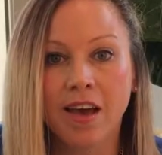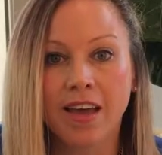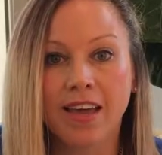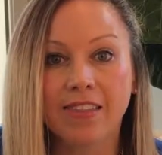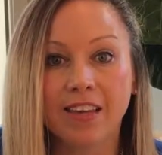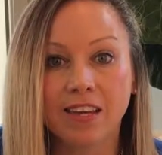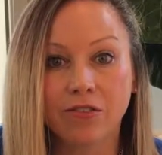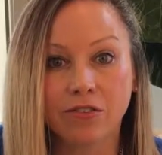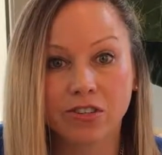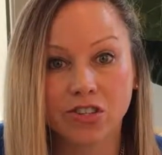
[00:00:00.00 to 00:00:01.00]
In the
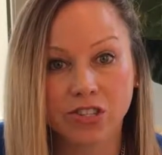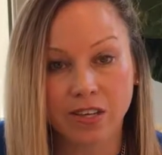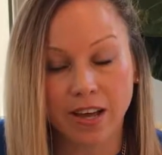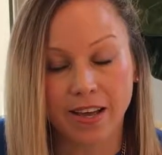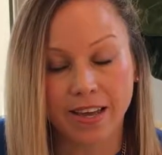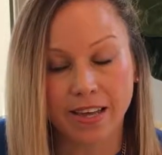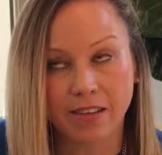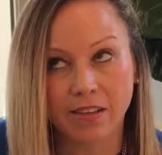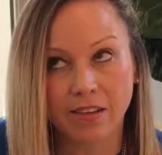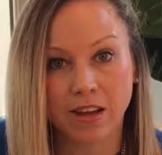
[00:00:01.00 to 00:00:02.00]

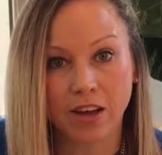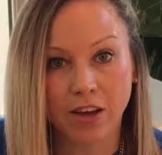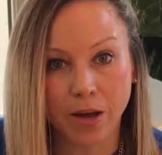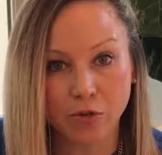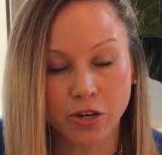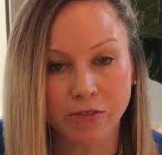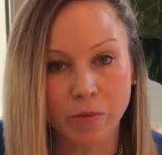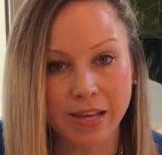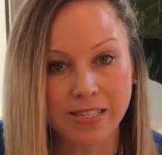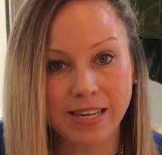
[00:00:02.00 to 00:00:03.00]
option of a
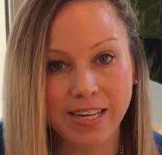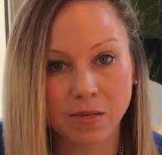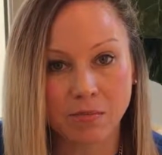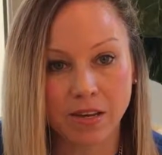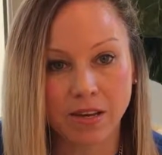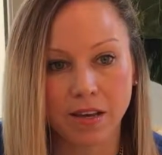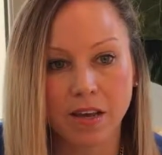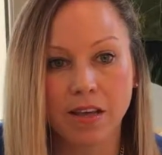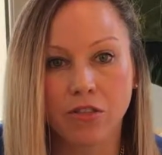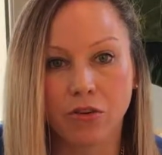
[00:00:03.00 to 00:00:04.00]
mastectomy,
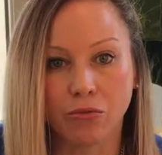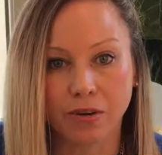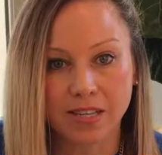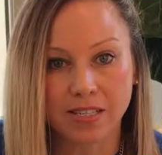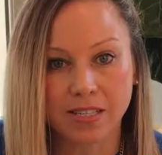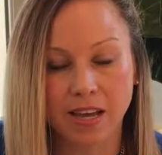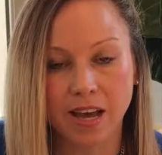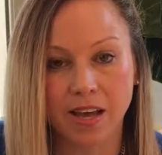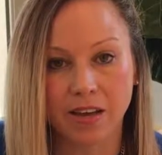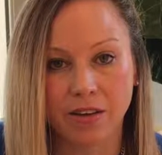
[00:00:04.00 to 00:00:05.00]
the risk
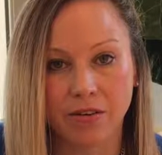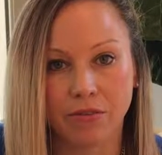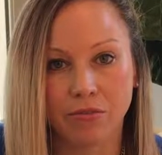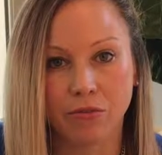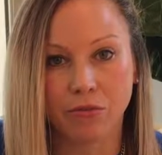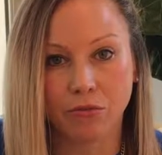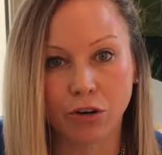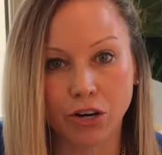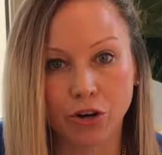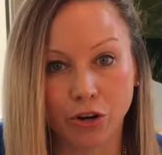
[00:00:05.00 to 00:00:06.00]
of
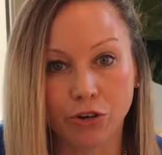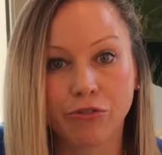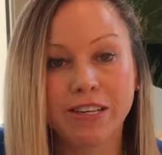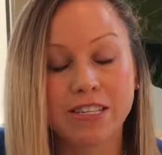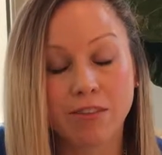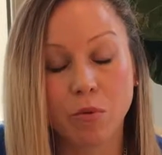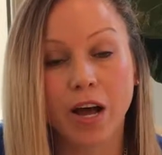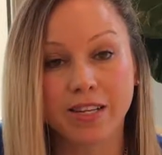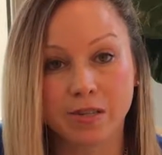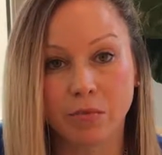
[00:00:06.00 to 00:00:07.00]

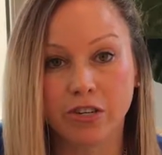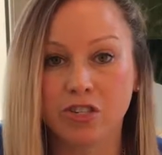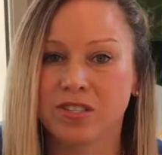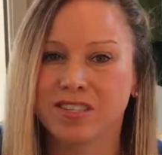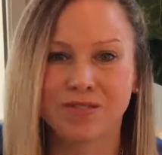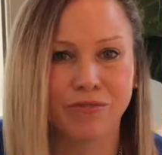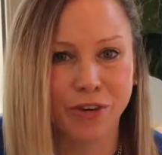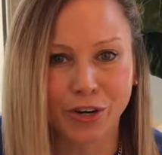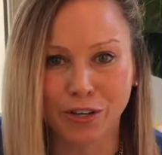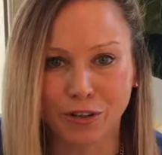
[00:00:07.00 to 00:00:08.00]
positive margins is
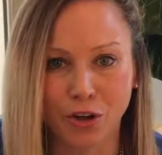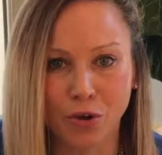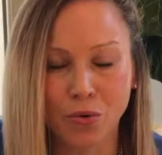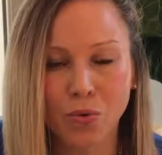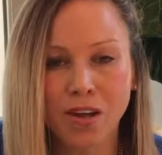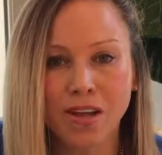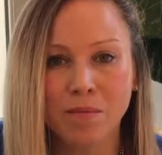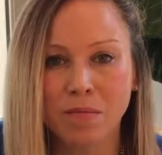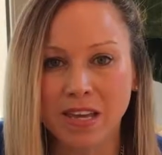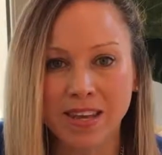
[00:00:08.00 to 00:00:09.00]
very low,
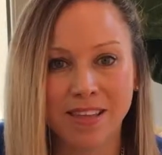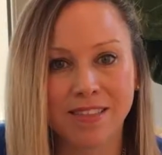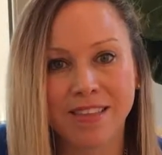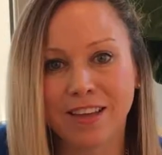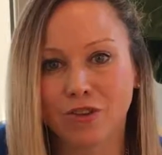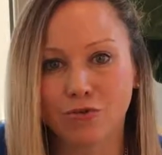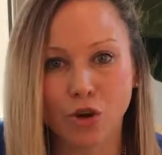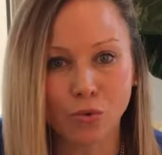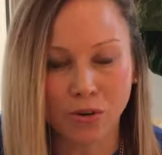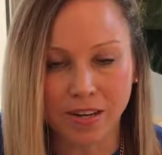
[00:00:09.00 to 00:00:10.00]
meaning that you
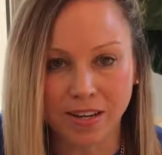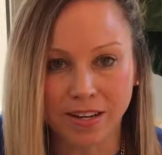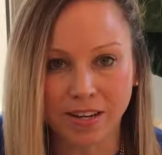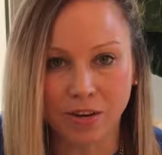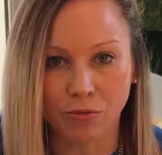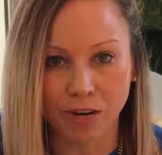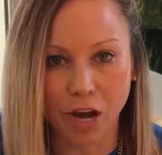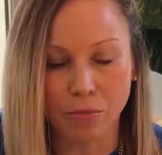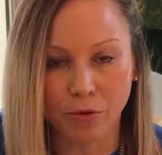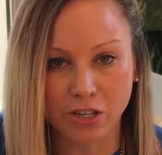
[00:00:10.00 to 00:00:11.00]
don't need a
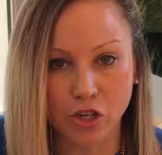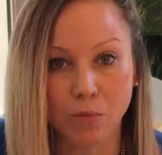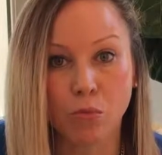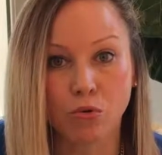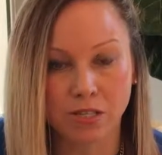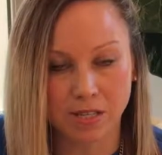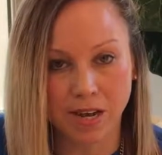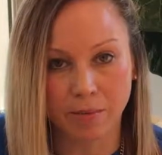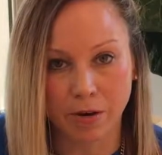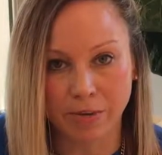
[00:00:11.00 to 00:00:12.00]
reoperation most of the
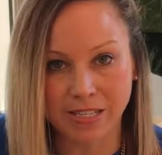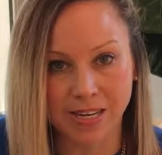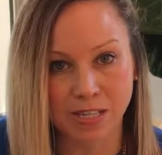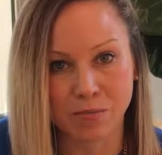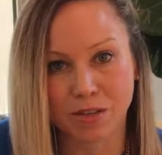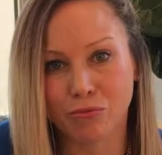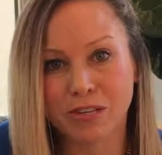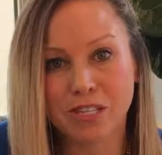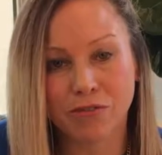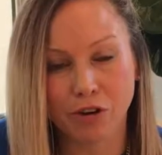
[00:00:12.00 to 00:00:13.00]
time in a mastectomy. The
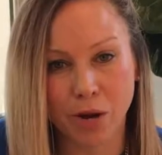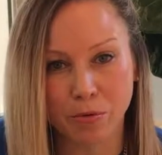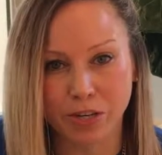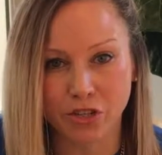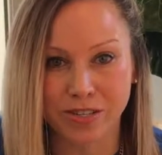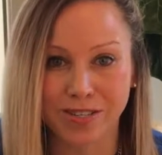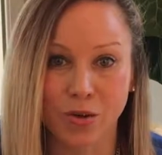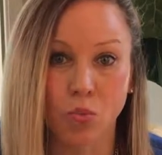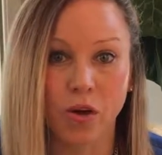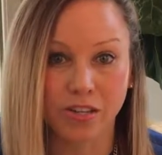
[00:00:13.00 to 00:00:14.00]
risk of reoperation is like
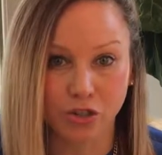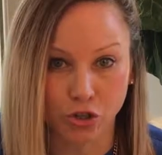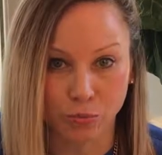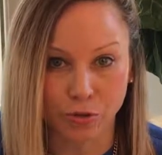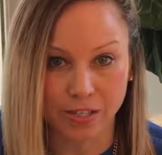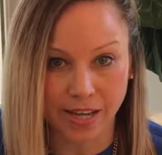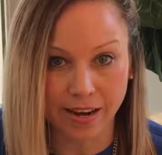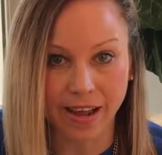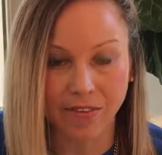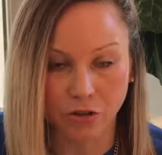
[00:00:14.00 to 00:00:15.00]
1 to 2%
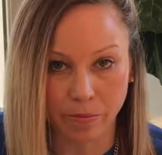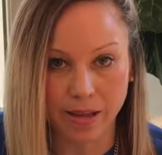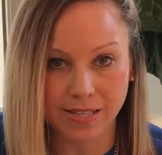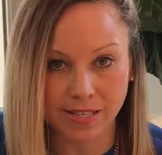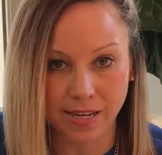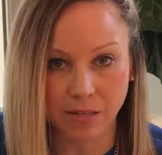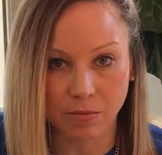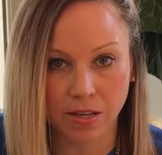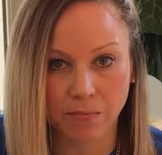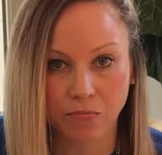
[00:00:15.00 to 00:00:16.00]
after a
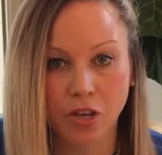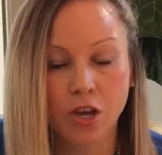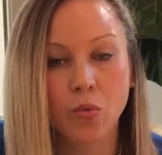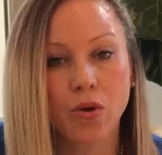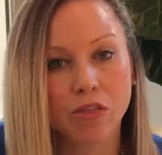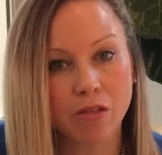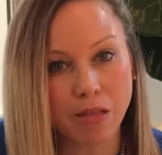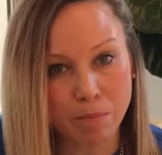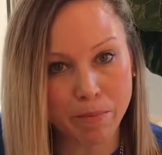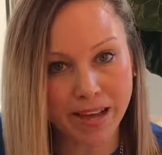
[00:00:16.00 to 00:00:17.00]
mastectomy. With a
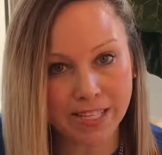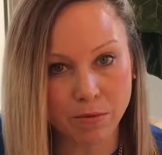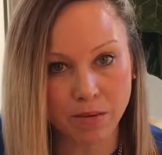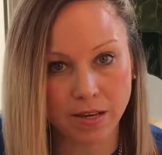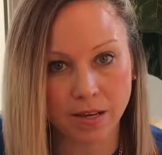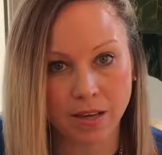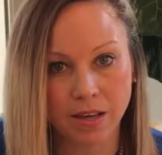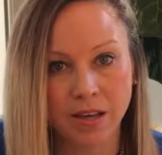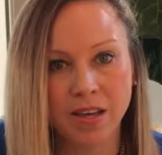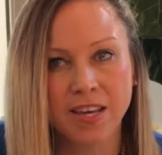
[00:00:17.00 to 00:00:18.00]
lumpectomy,
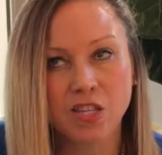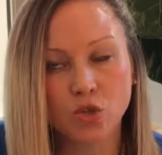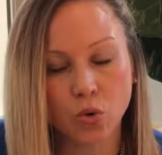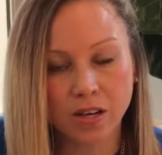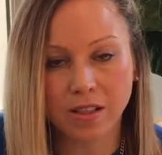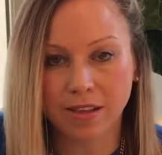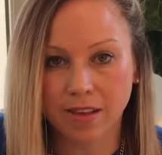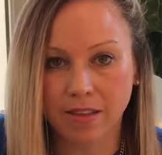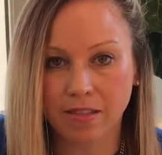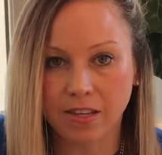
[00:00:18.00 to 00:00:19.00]

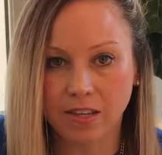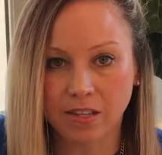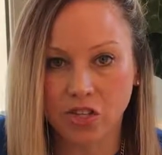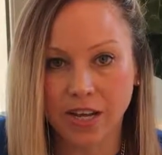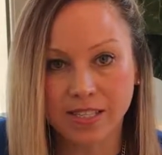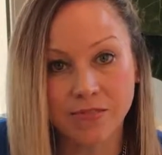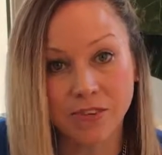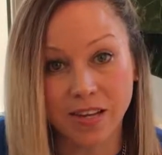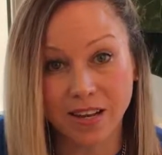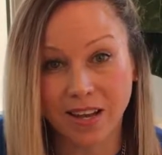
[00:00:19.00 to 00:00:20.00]
historically, the chance of
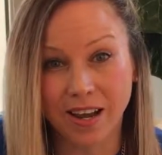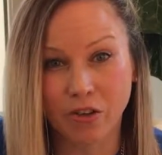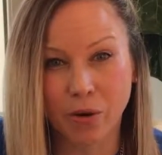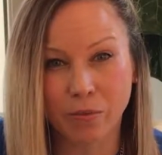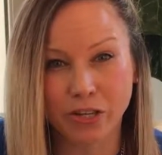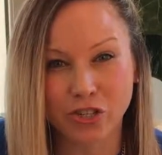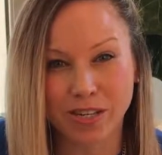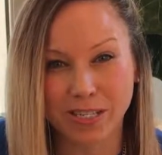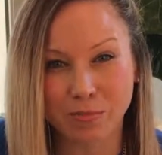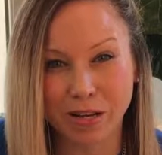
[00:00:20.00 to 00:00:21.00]
needing another operation
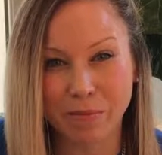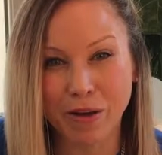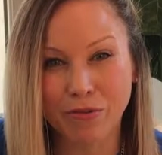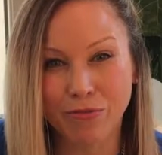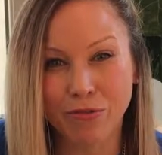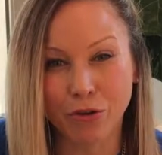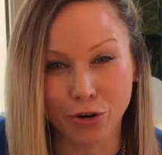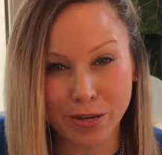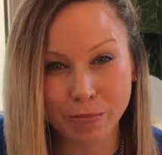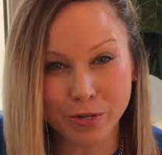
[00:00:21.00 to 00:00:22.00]
has been about
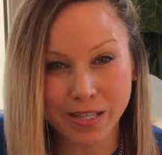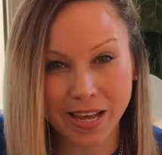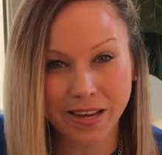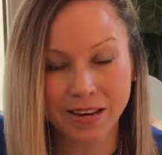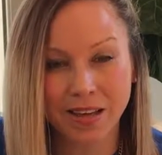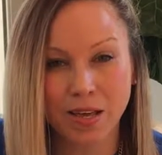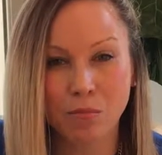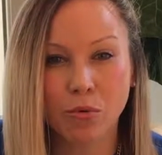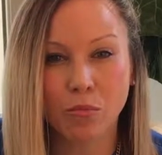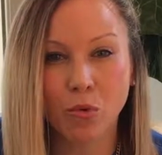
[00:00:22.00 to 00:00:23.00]
30%,
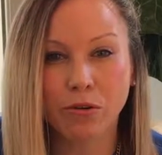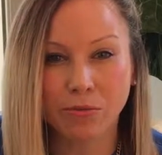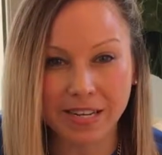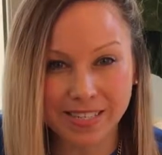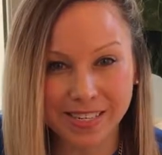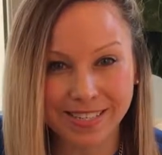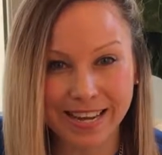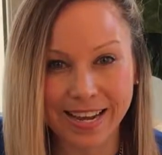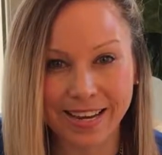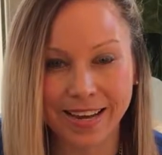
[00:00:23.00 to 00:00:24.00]
but more recent
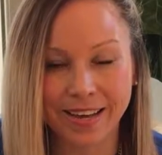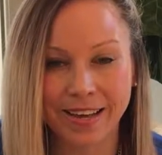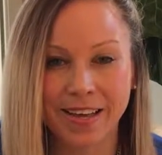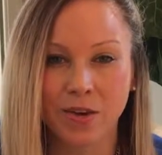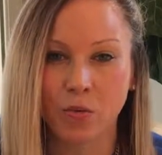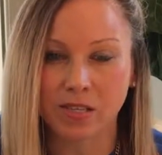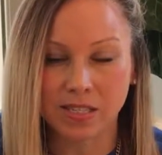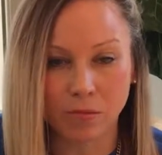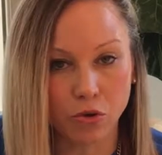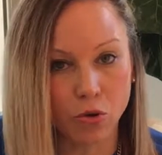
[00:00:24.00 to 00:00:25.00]
data with
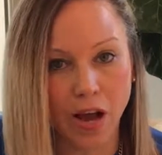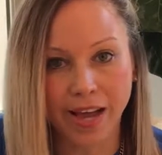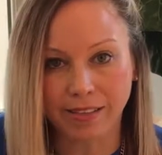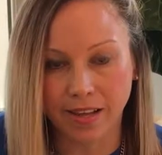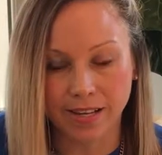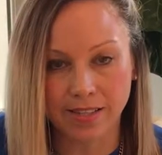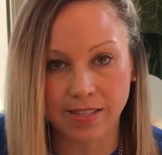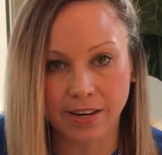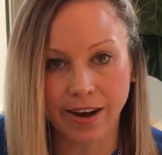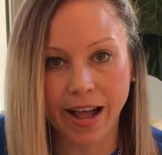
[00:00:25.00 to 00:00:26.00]
some new guidelines
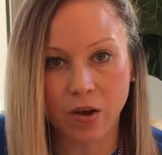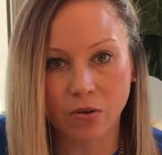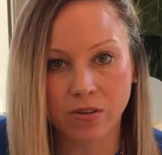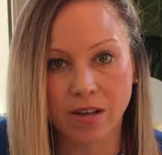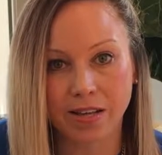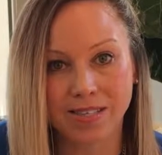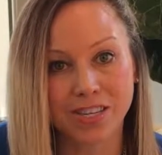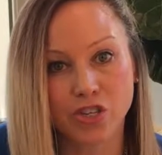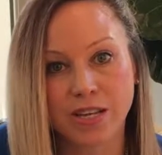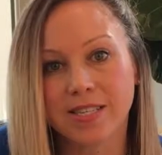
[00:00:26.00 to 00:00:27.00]
that are out
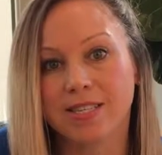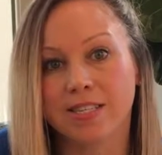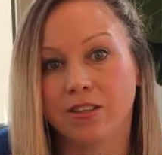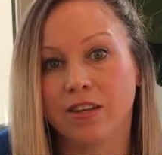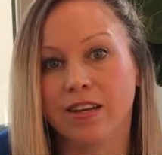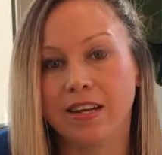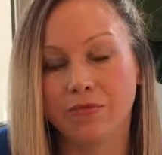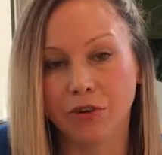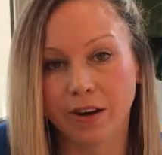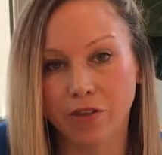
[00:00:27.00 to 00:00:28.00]
suggests the need
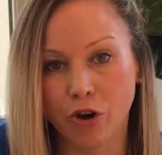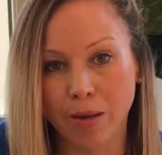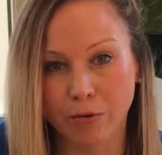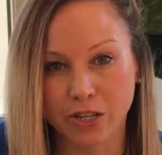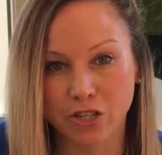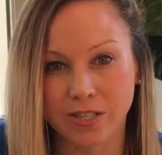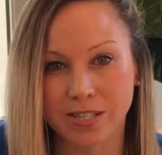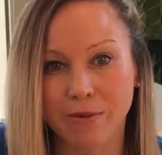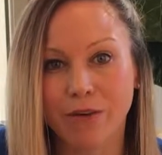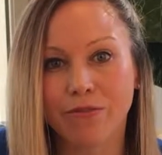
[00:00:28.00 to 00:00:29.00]
for another operation is
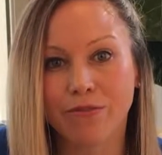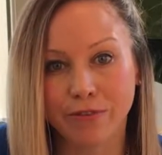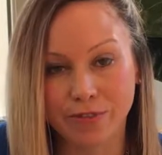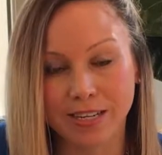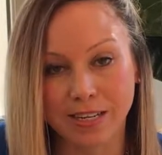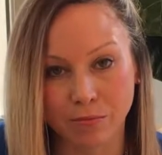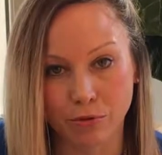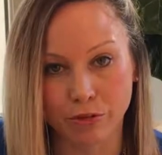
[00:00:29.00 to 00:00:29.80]
about 15%